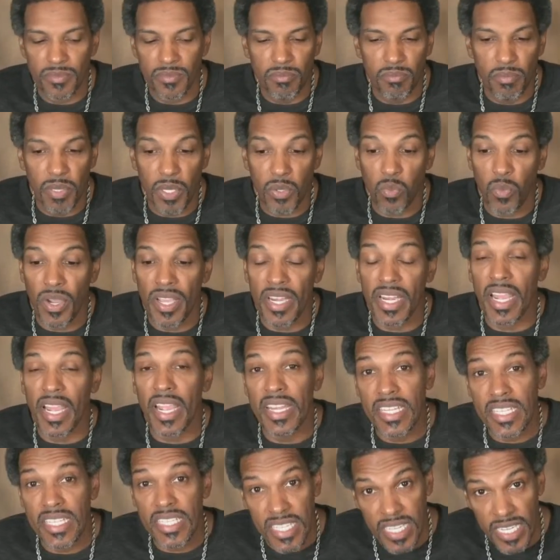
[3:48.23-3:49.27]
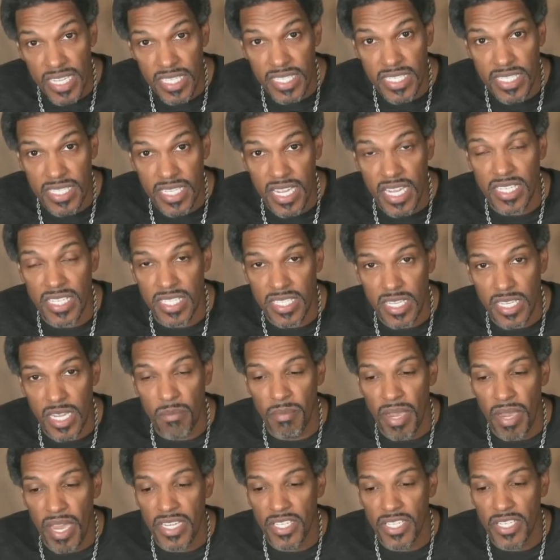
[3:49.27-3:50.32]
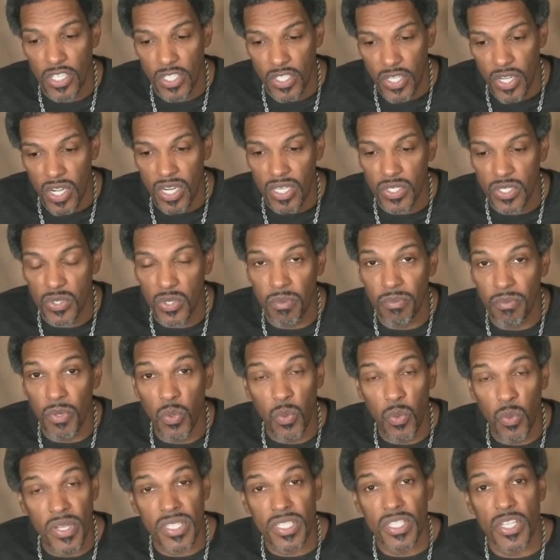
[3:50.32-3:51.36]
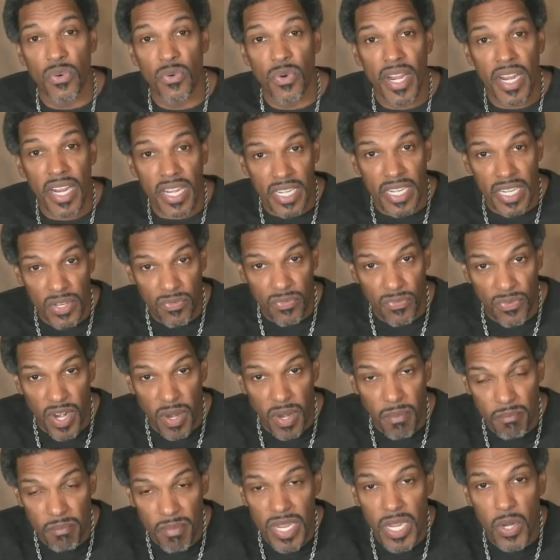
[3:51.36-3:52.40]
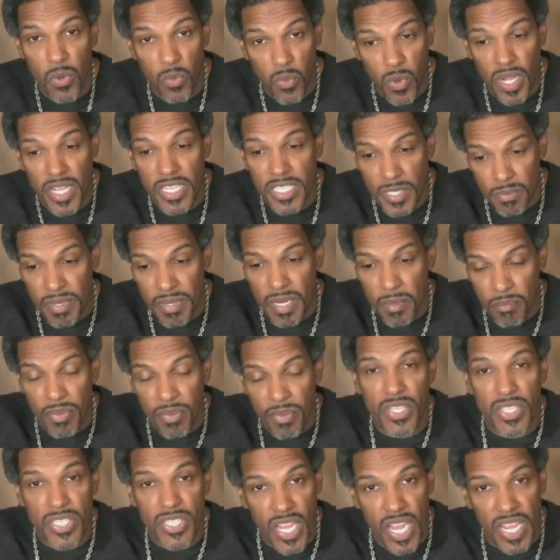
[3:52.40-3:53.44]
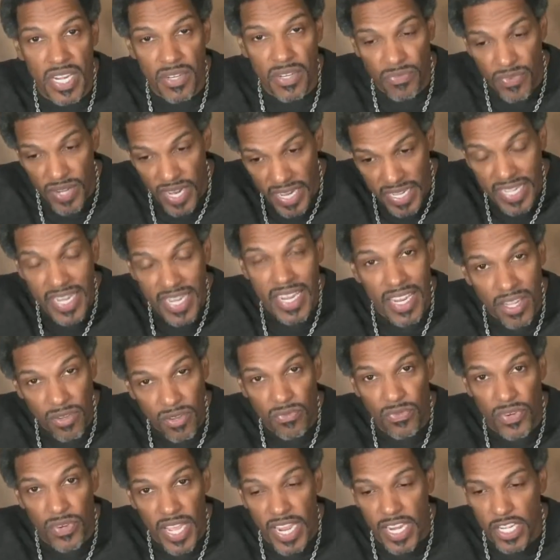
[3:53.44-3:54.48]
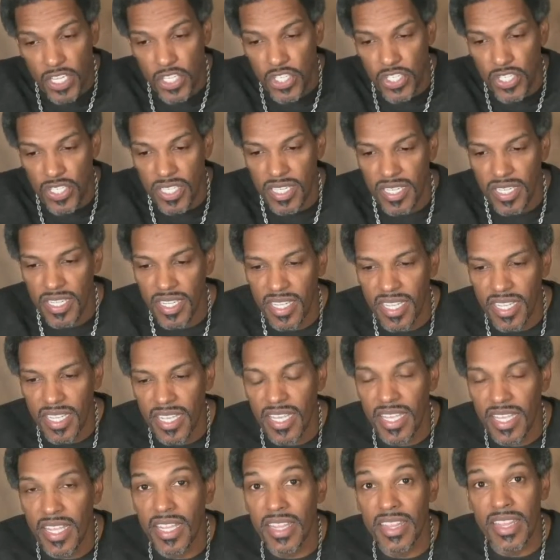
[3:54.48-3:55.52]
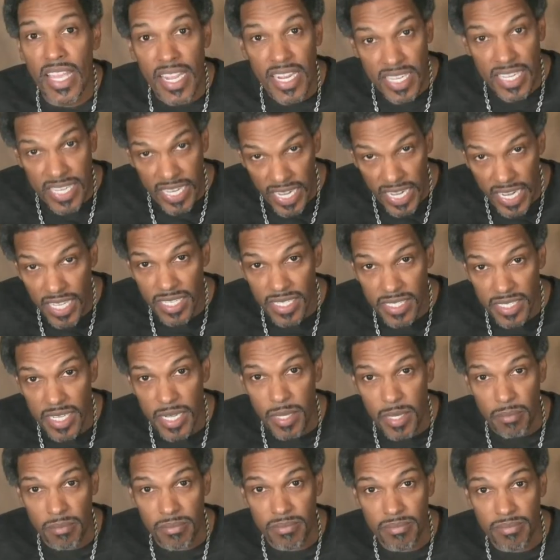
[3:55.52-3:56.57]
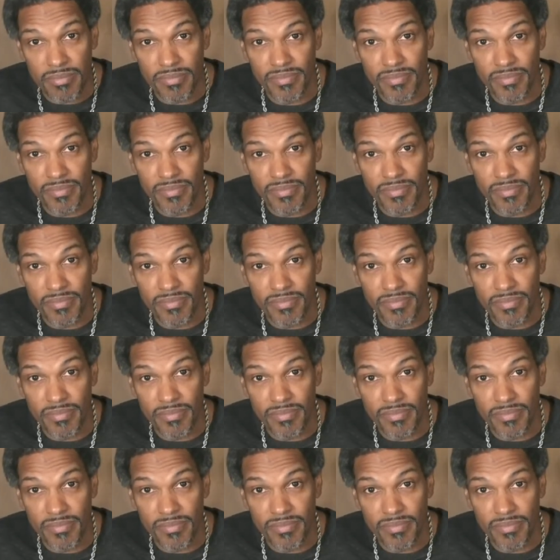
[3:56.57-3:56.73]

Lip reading: but when I did send somebody to talk to them who was directly from me, was me personified in flesh, they killed him?